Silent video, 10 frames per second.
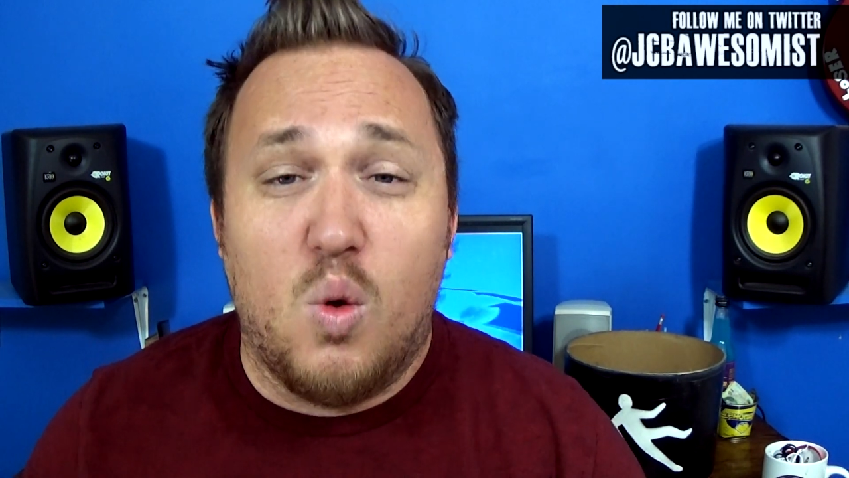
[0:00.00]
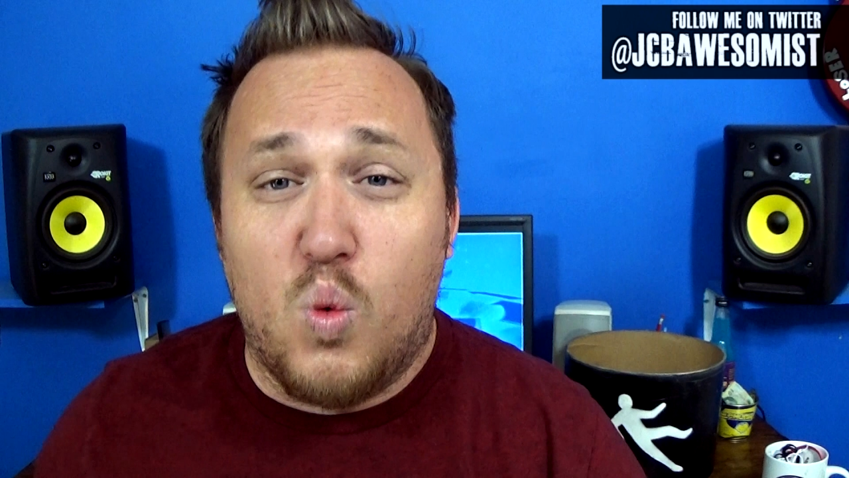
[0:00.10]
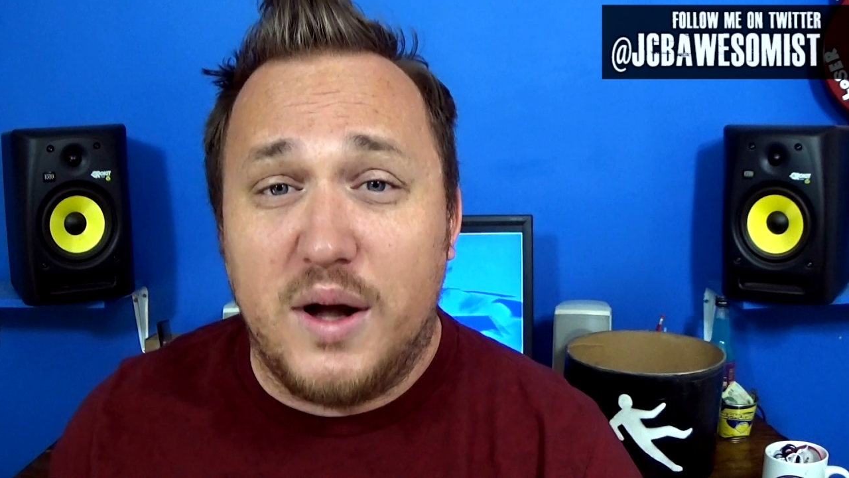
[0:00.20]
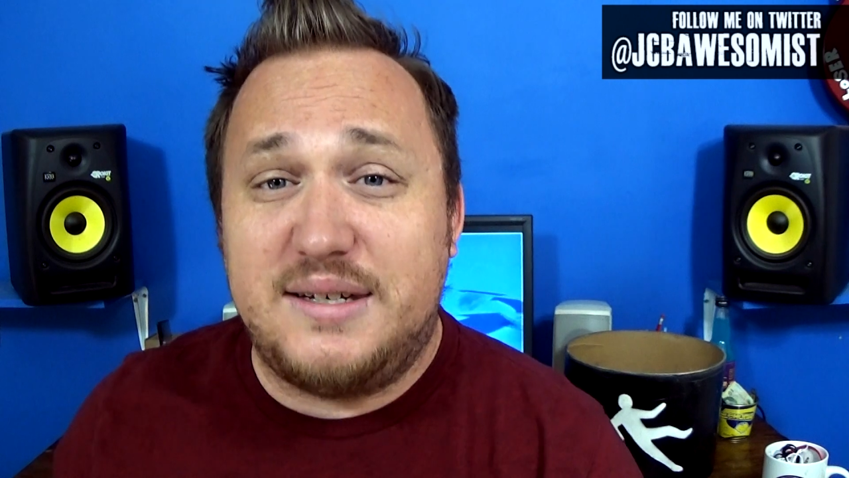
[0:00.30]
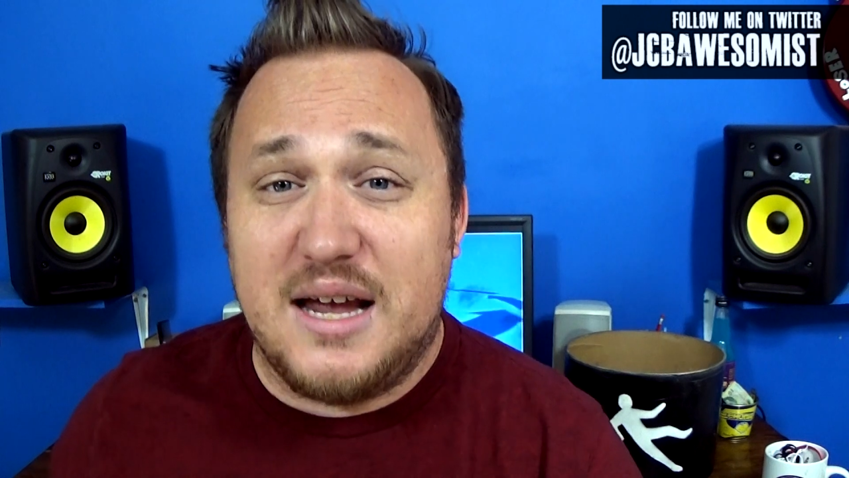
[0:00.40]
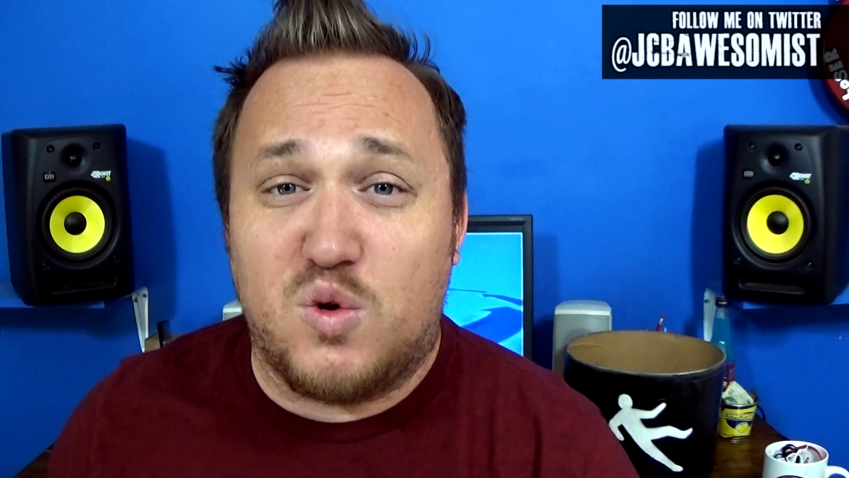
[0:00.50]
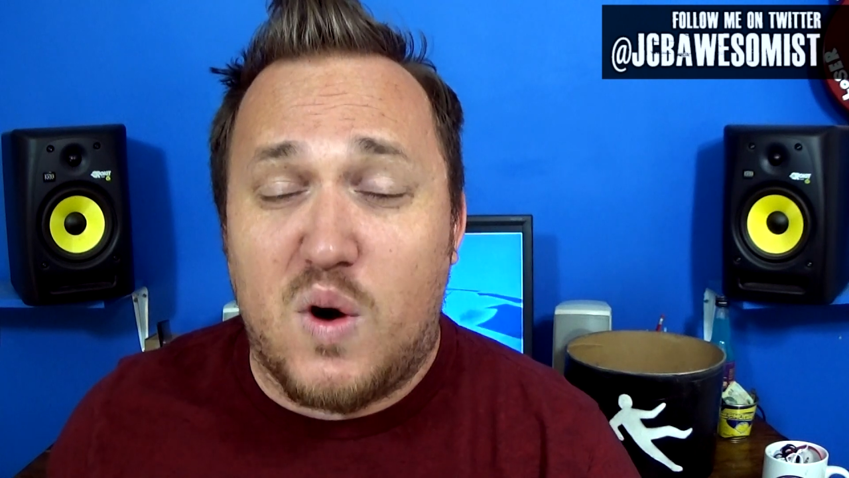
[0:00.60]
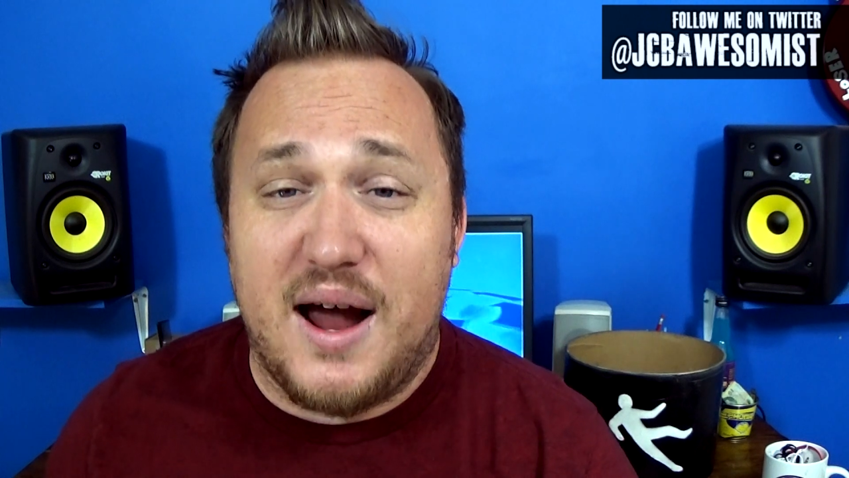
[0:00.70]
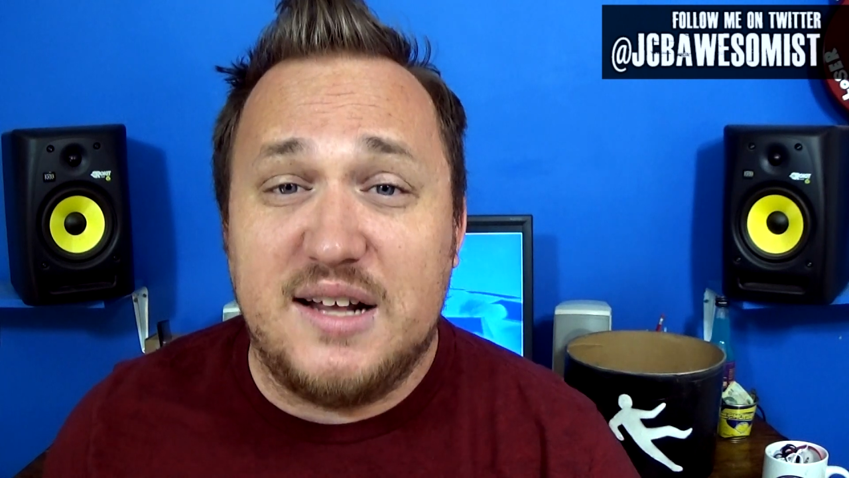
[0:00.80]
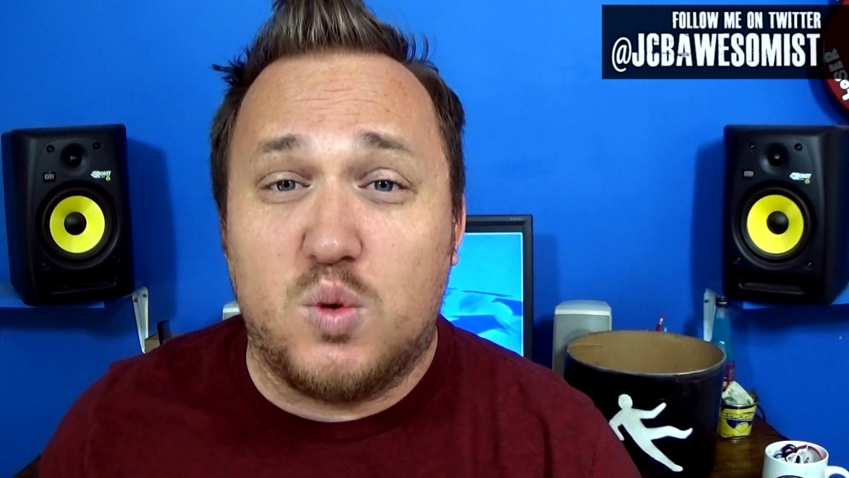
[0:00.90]
What 10
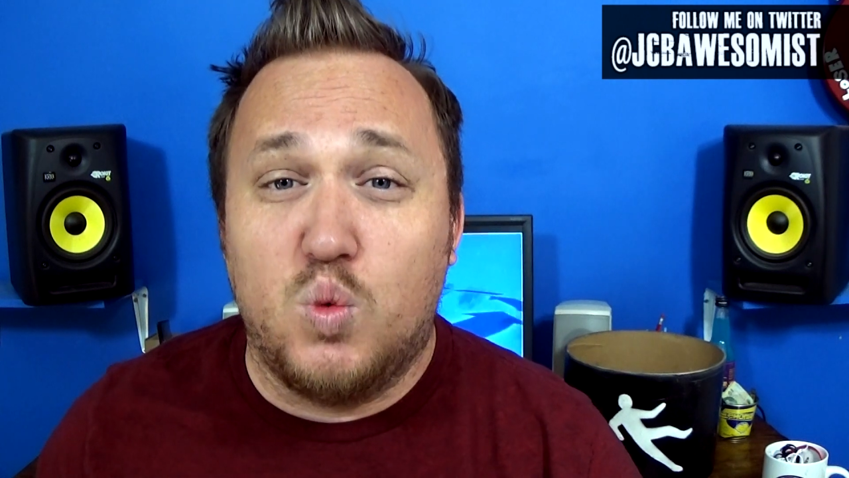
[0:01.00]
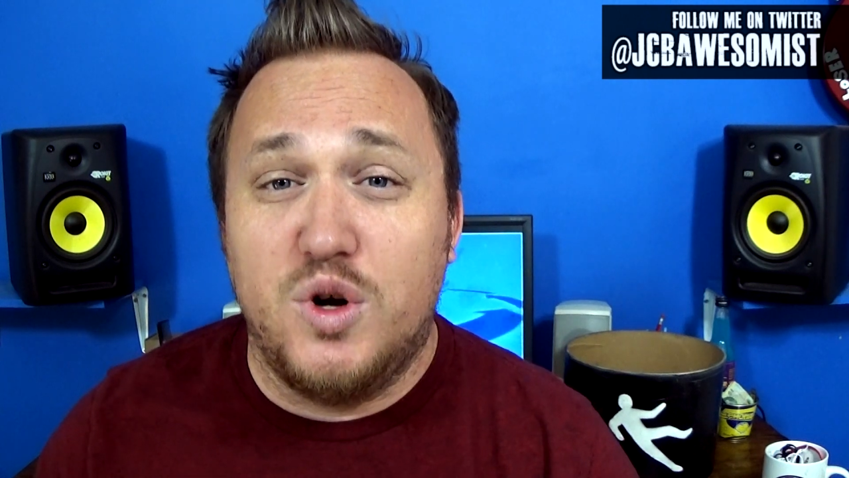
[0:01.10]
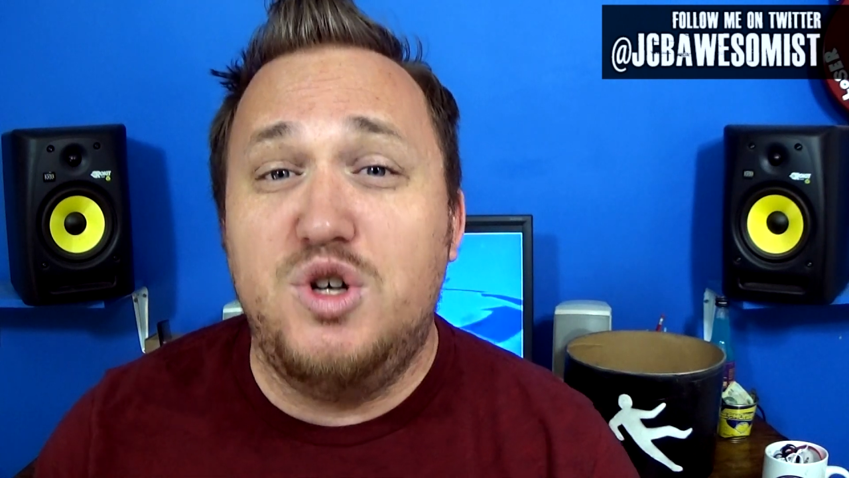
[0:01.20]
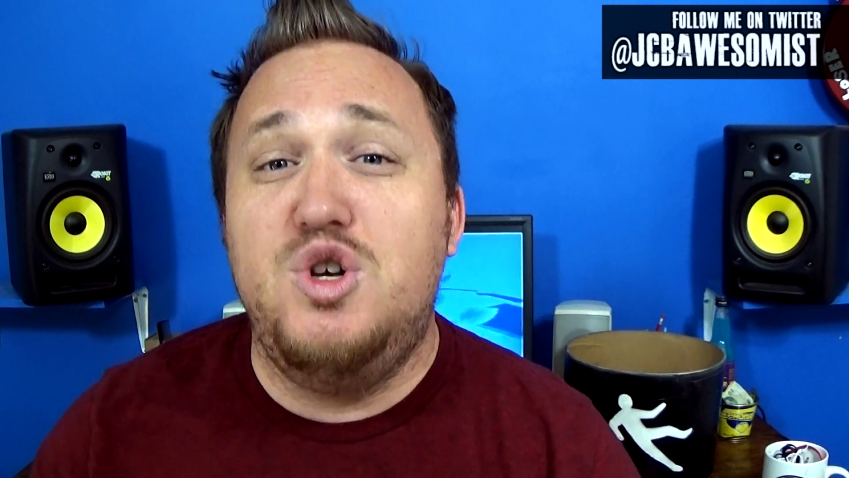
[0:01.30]
rides would